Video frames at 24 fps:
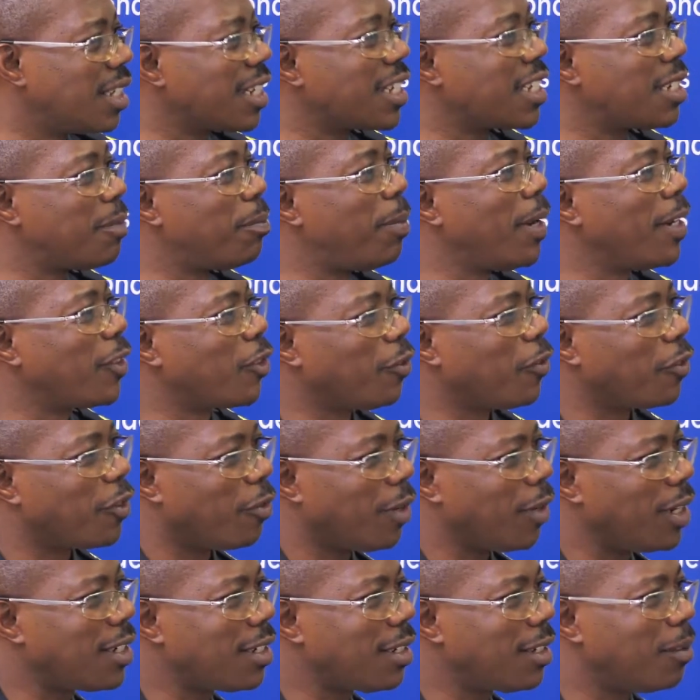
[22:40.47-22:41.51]
part of the
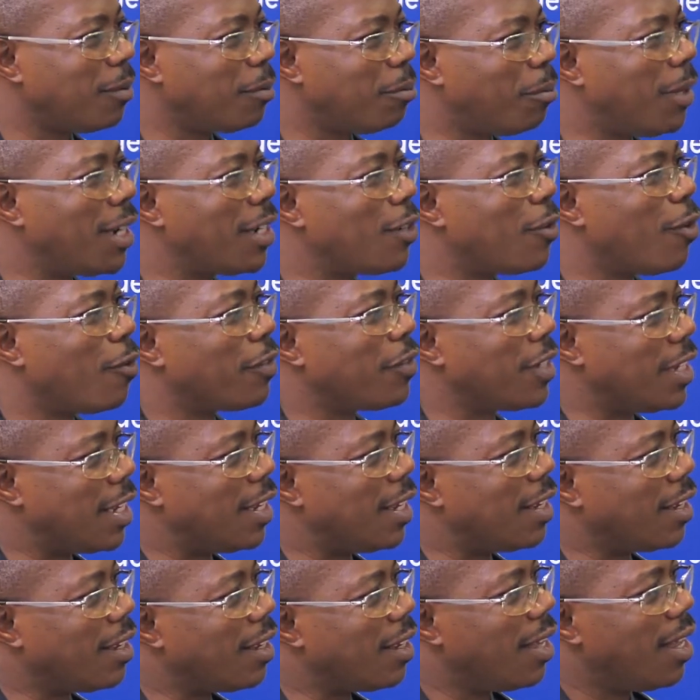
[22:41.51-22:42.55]
what? Part of
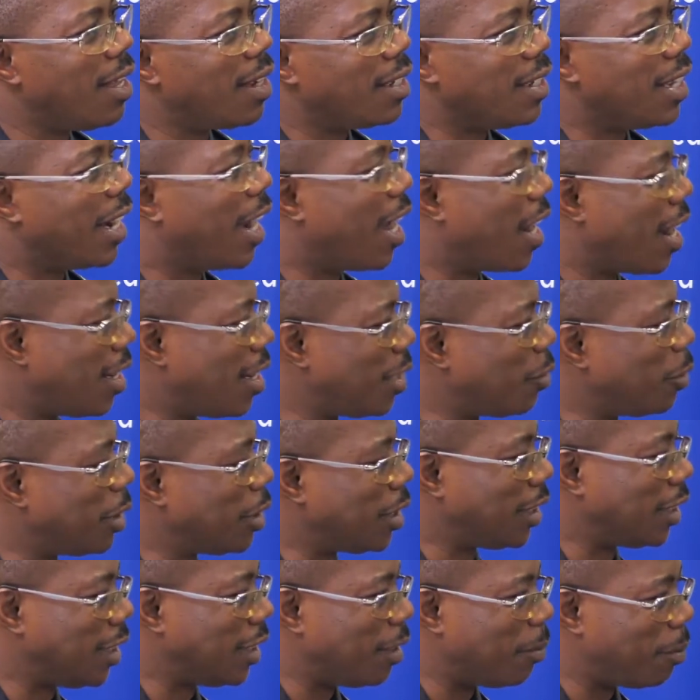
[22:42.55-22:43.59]
the guarantee which
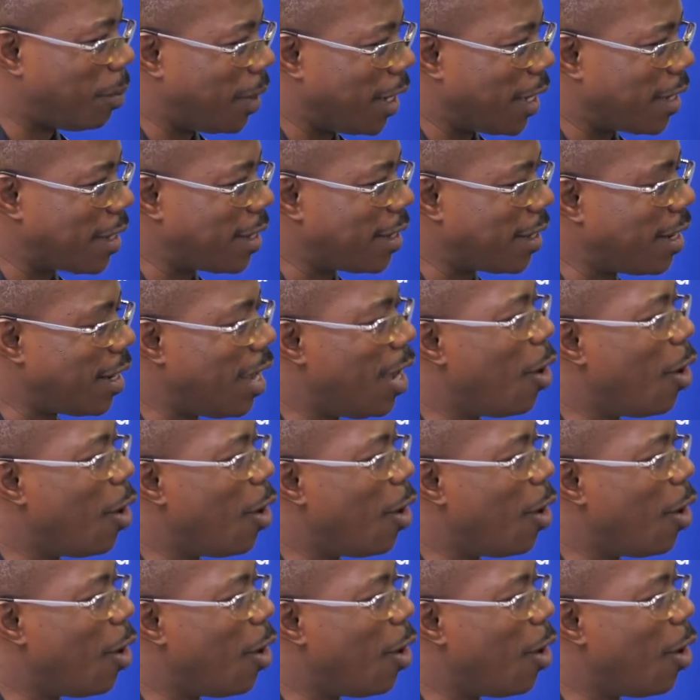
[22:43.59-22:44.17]
is in place.